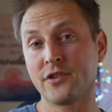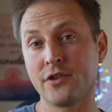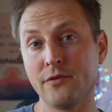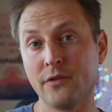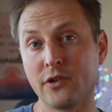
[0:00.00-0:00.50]

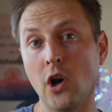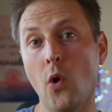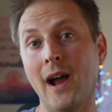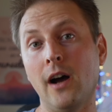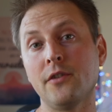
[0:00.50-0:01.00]
to
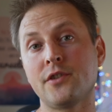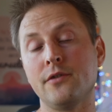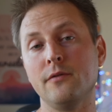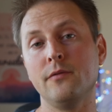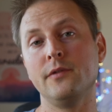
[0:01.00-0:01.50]
go out
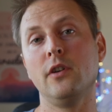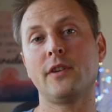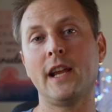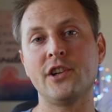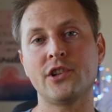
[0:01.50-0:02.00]
to
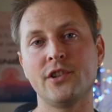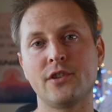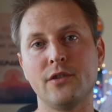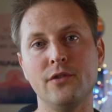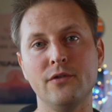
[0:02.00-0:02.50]
locations
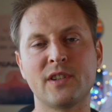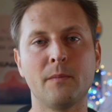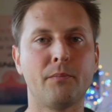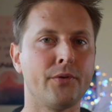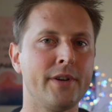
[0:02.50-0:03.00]
to do
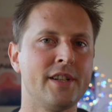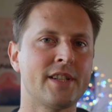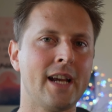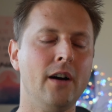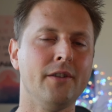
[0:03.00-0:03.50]
some
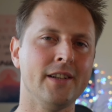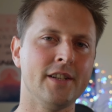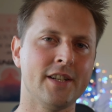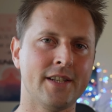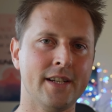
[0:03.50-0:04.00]
pre-scouting
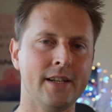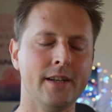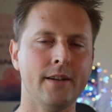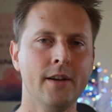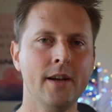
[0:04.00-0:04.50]
to
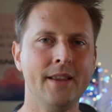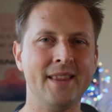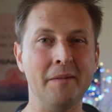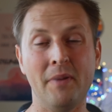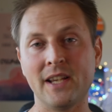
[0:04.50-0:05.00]
see
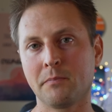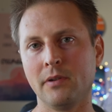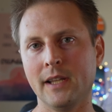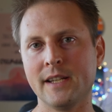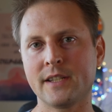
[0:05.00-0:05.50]
the best
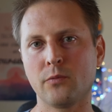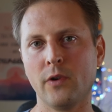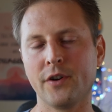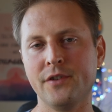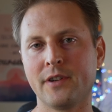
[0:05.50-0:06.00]
place
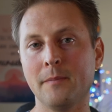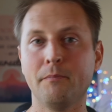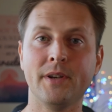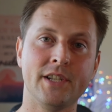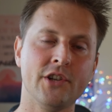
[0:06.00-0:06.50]
where you can
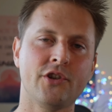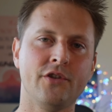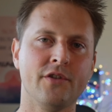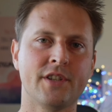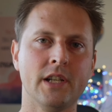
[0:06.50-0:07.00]
position
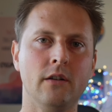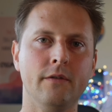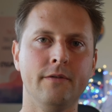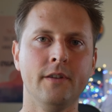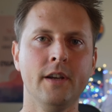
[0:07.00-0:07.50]

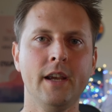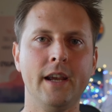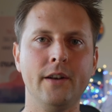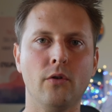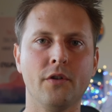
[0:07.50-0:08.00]
yourself
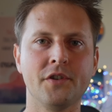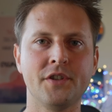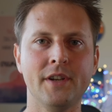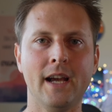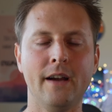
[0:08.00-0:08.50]
in order
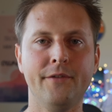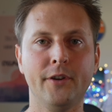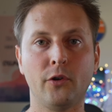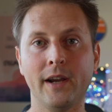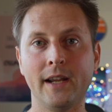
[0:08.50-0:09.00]
to have the
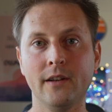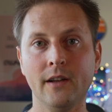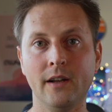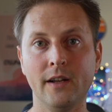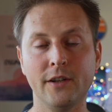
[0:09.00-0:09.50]
great
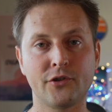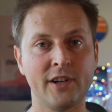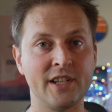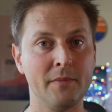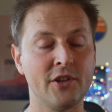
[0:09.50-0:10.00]

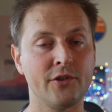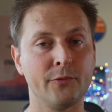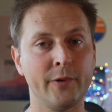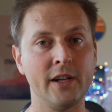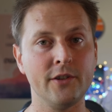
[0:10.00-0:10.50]
transmission
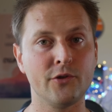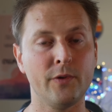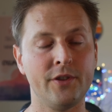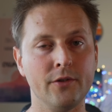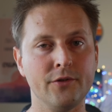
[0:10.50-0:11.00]
range
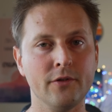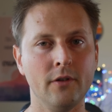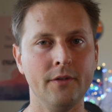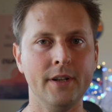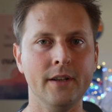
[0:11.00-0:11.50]
with your
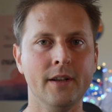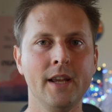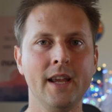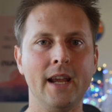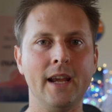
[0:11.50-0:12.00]
drone
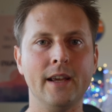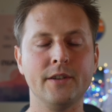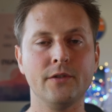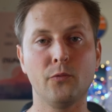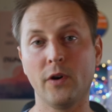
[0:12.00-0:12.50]

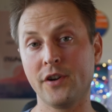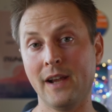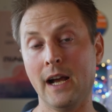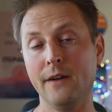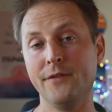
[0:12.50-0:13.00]
and where you
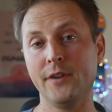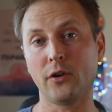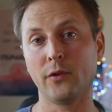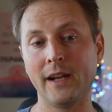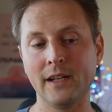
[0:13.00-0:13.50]
have the
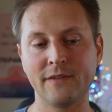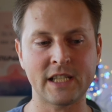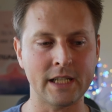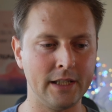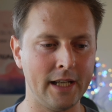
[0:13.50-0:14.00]

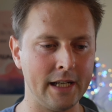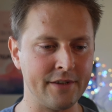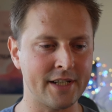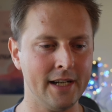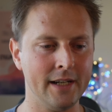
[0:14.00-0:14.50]
greatest line of
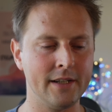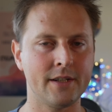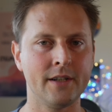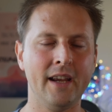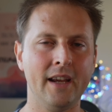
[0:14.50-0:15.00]

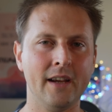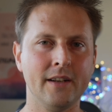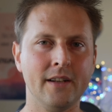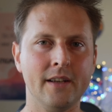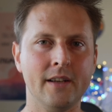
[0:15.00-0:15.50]
sight.
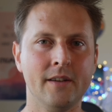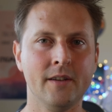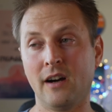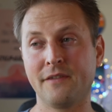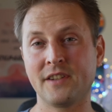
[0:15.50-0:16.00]
And
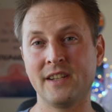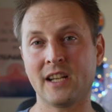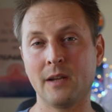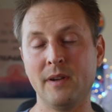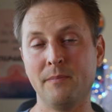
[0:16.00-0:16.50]
often
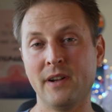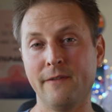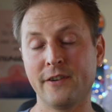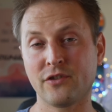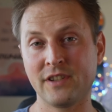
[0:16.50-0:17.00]
it can be
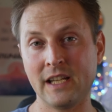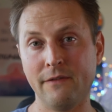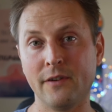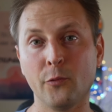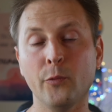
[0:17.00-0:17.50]
beneficial to
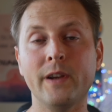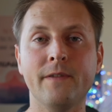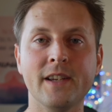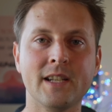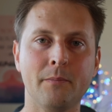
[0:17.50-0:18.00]
even
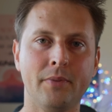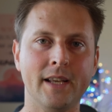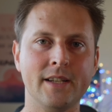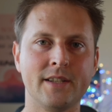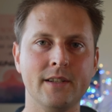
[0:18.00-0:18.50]
revisit
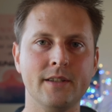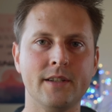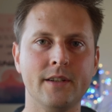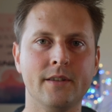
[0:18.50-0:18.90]
places.